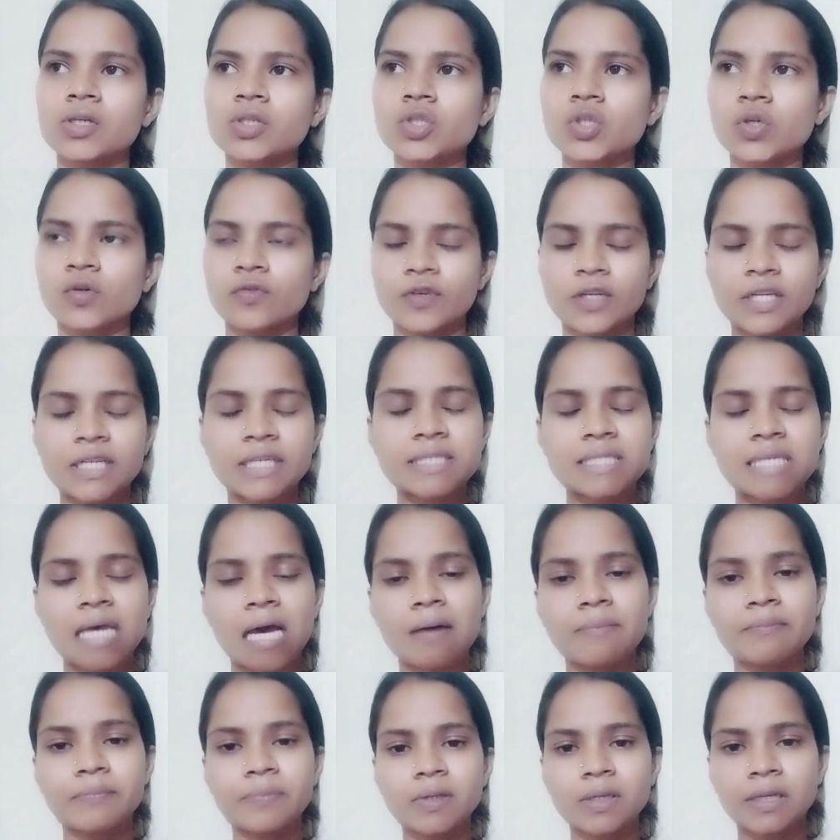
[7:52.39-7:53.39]
So for
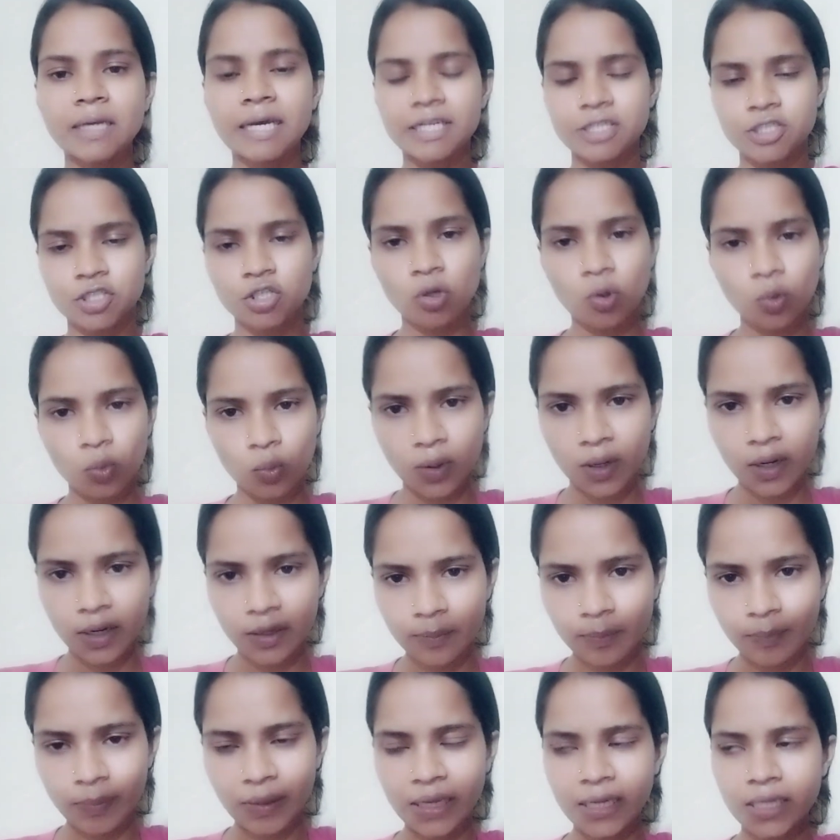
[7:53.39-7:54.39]
example, at your
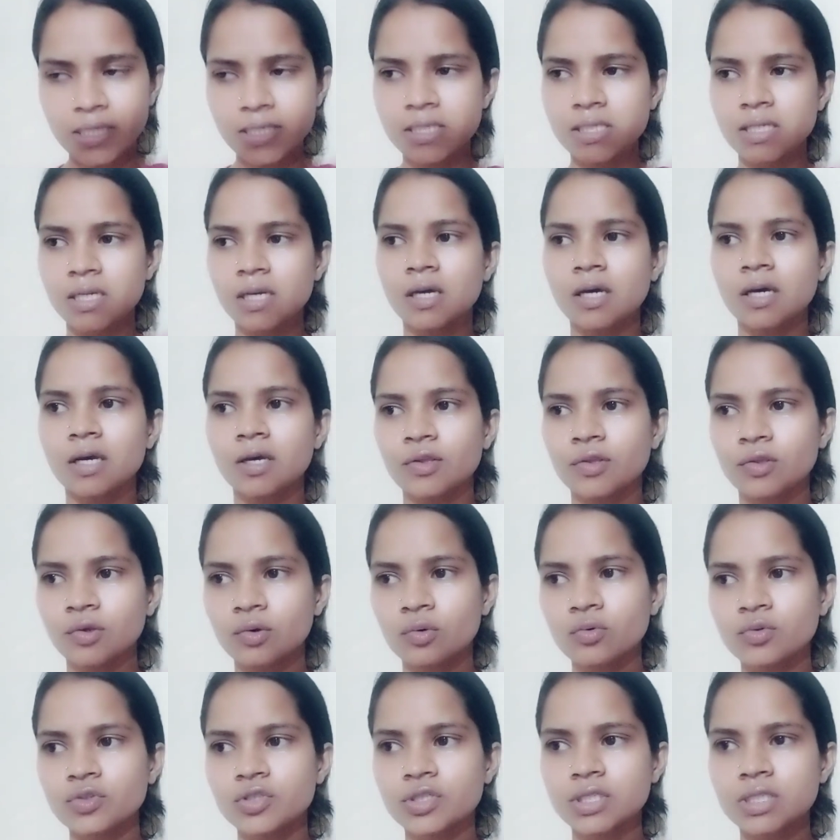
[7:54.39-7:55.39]
workplace,
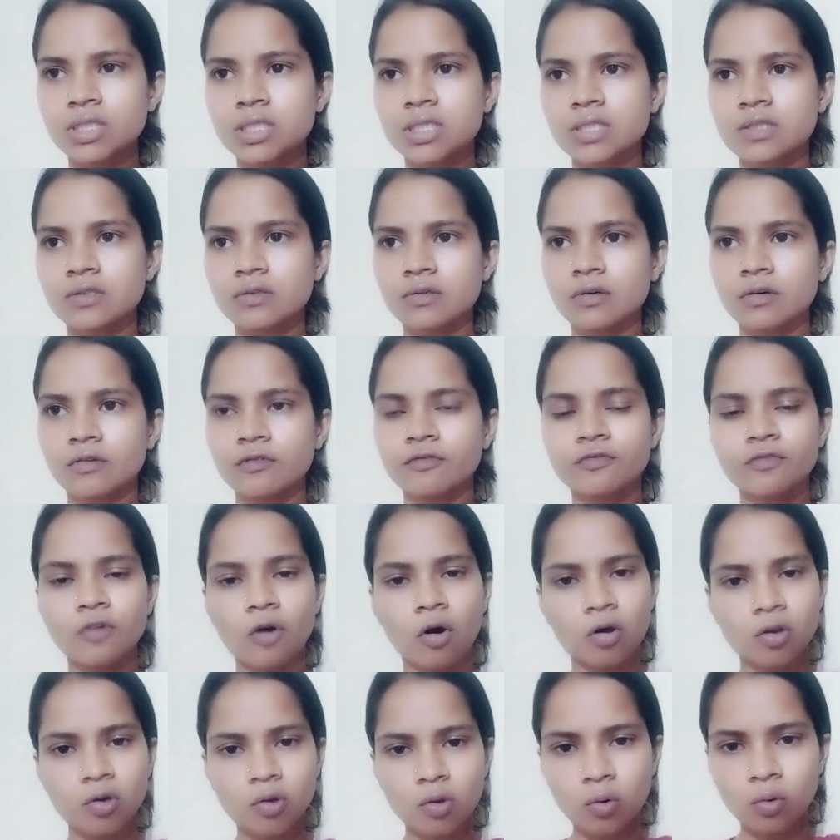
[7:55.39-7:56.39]
you just
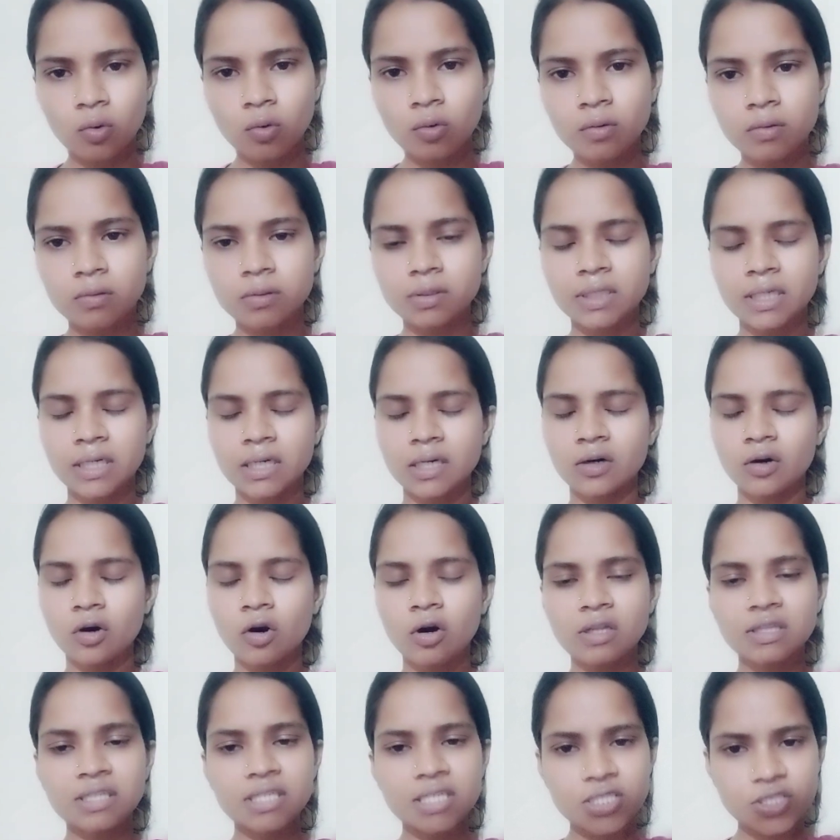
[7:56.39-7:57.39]
follow
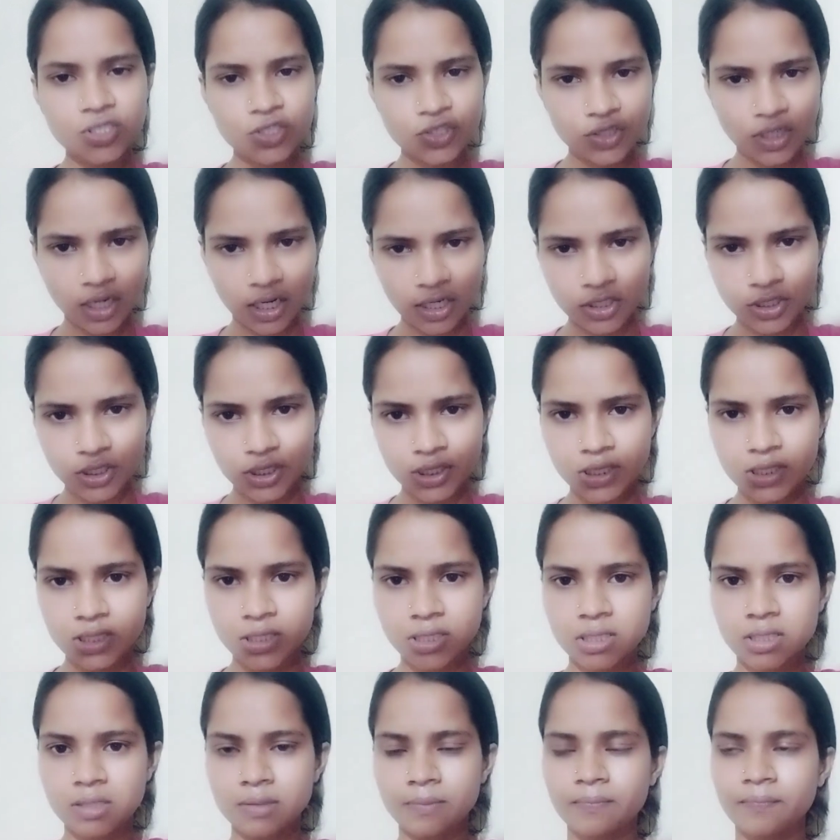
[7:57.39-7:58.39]
all the
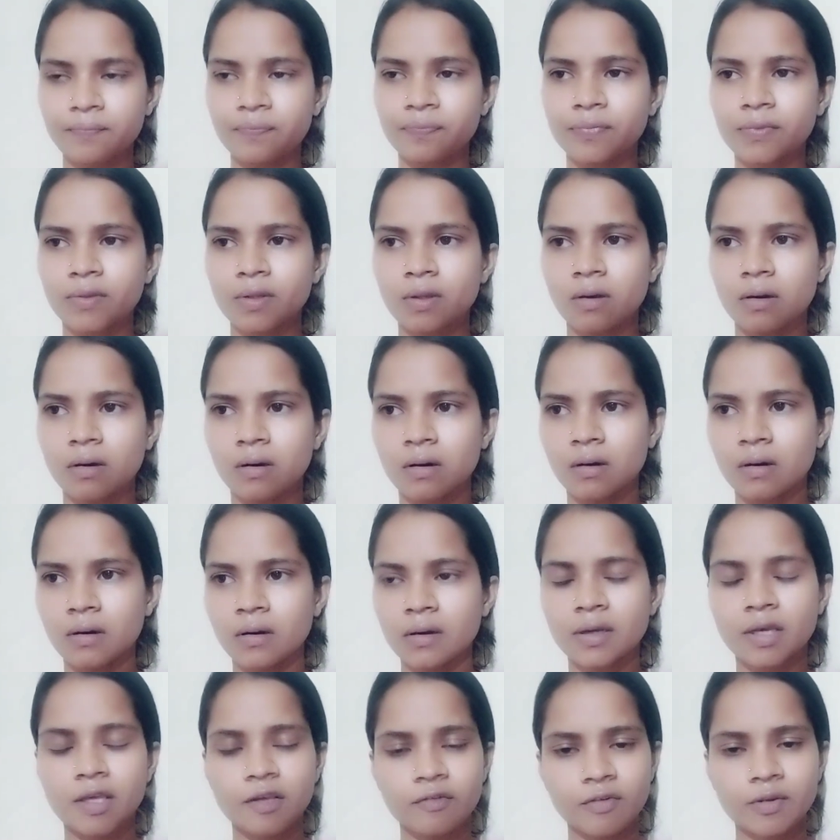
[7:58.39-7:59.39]
instructions
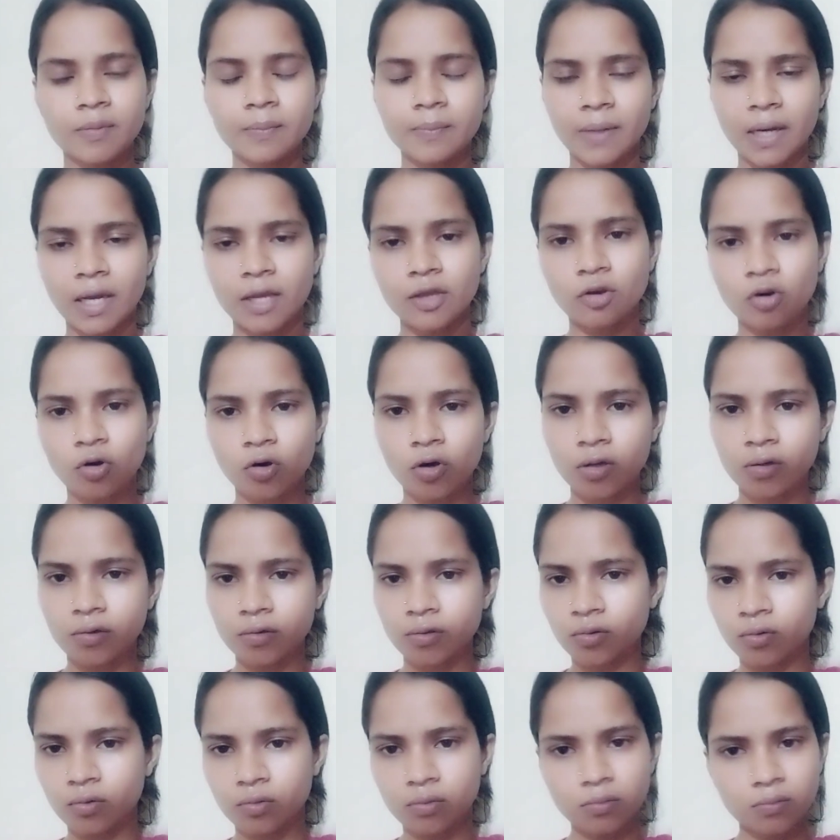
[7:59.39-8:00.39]
given by your
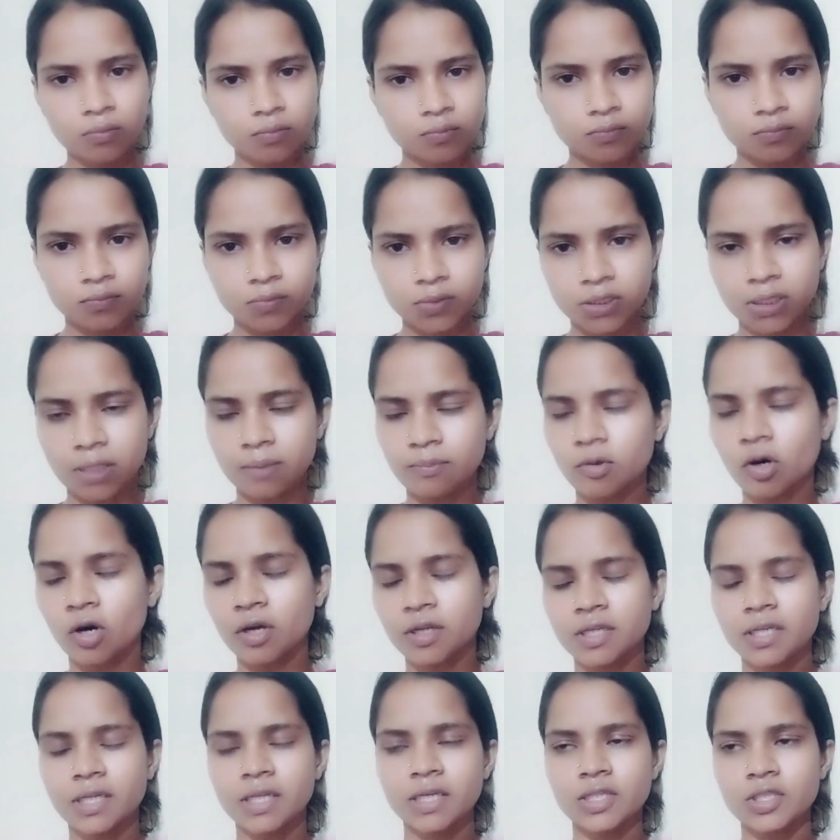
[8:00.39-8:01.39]

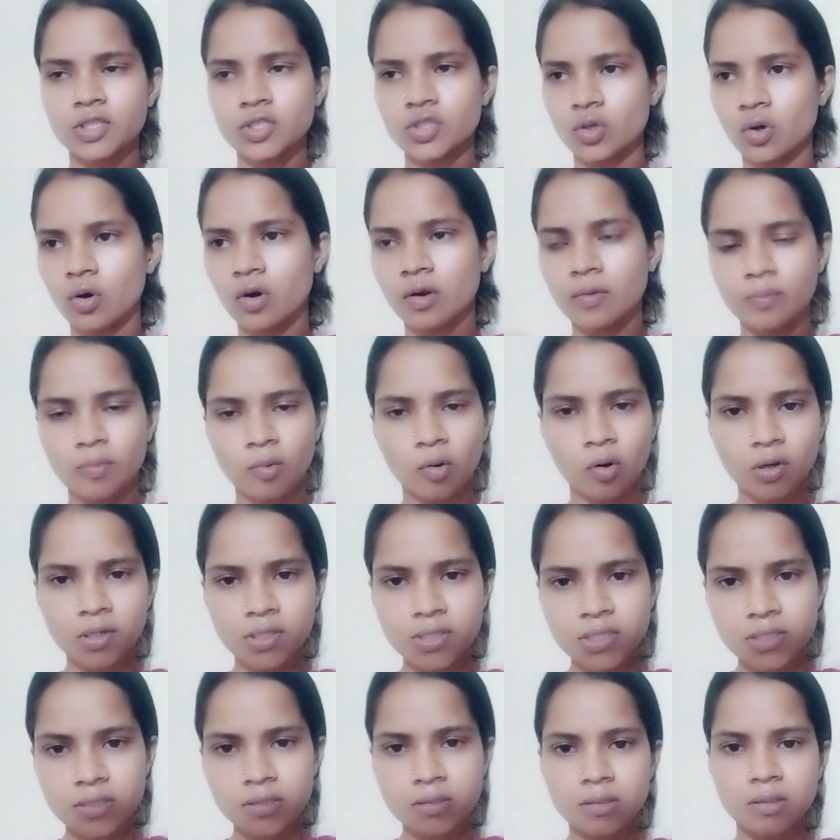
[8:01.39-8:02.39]
subordinates or
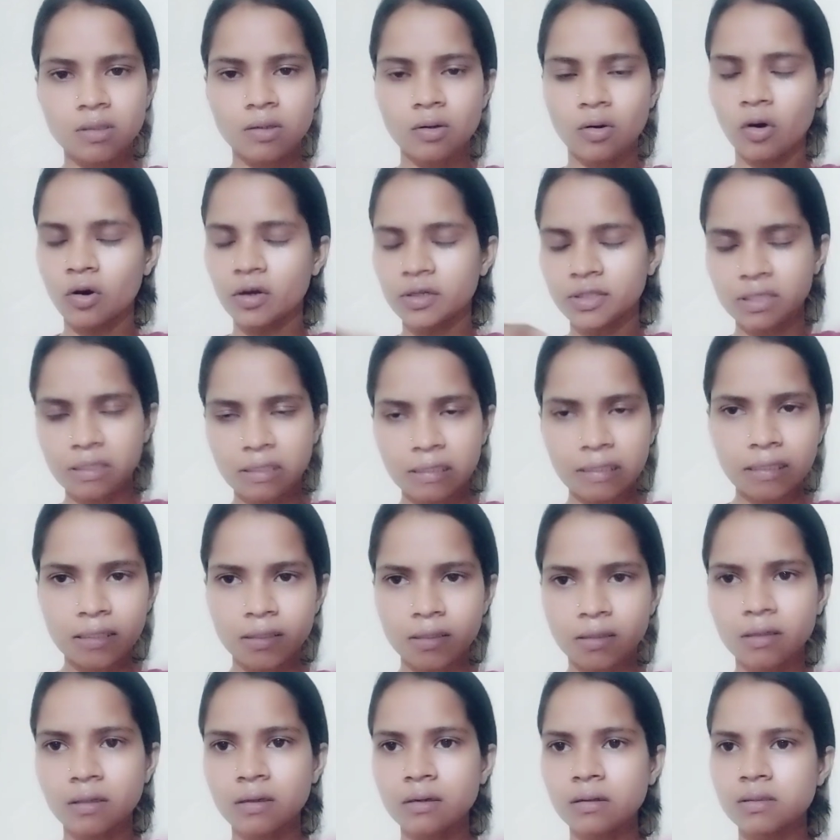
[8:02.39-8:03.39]
boss or the
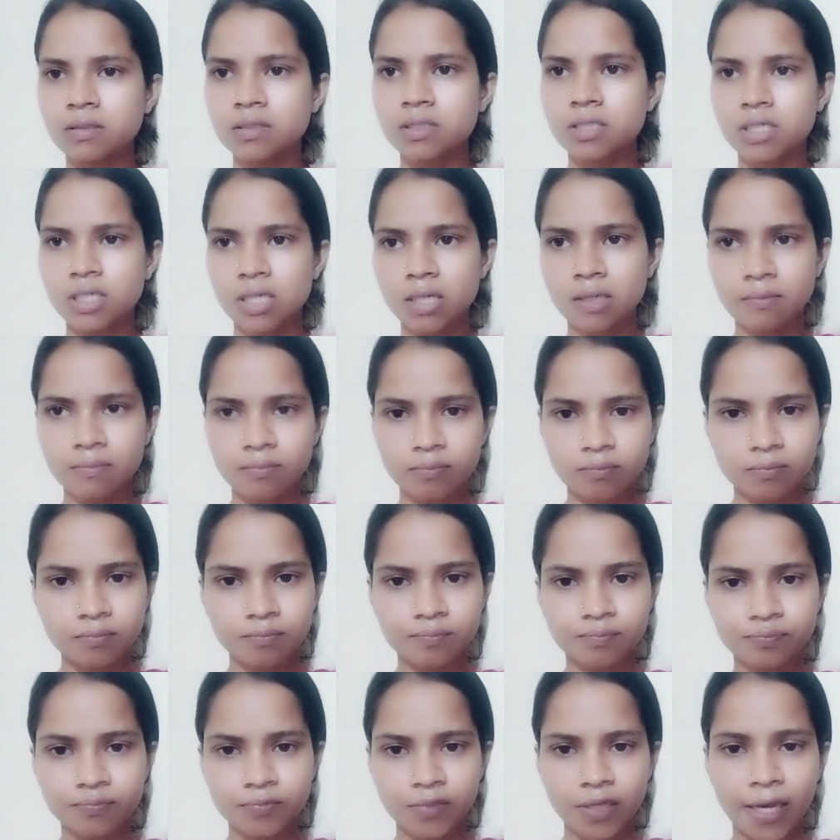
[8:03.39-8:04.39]
leader, team
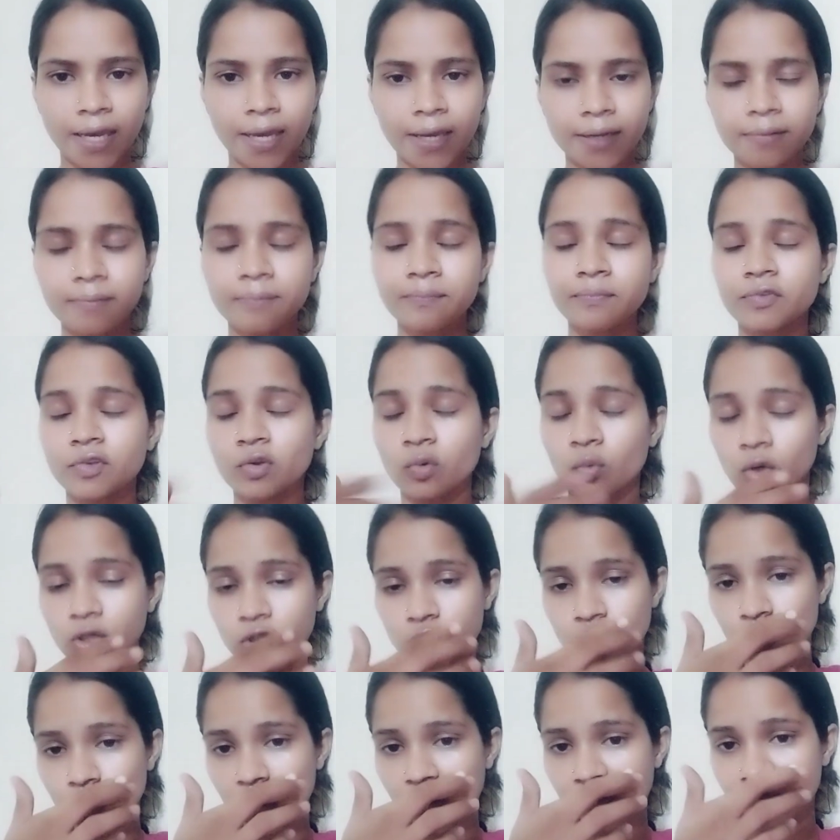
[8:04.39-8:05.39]
head,
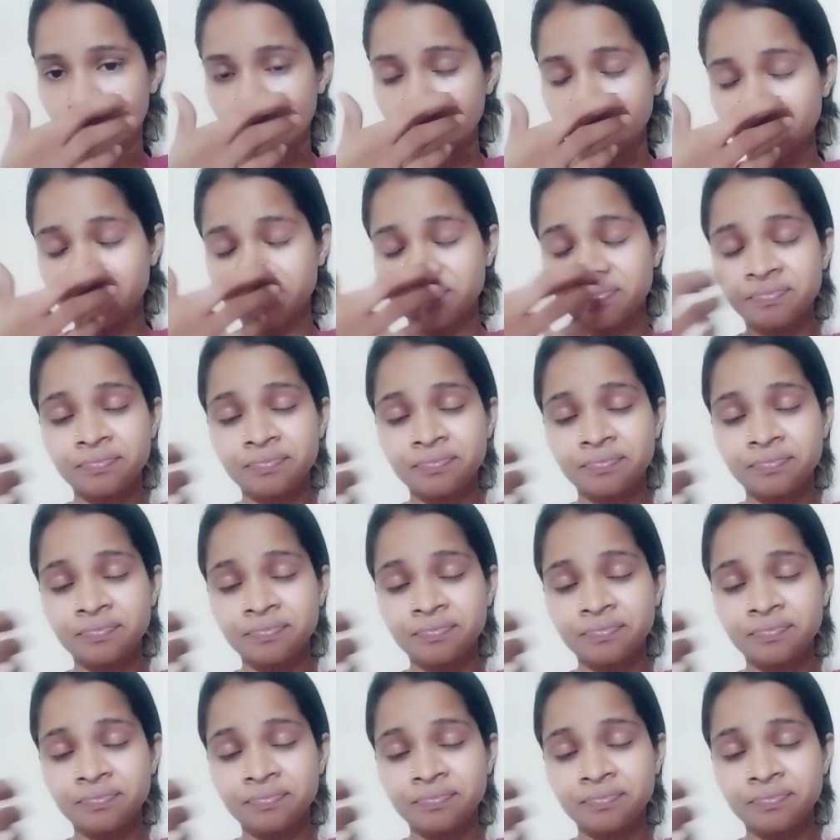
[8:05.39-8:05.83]
whatsoever.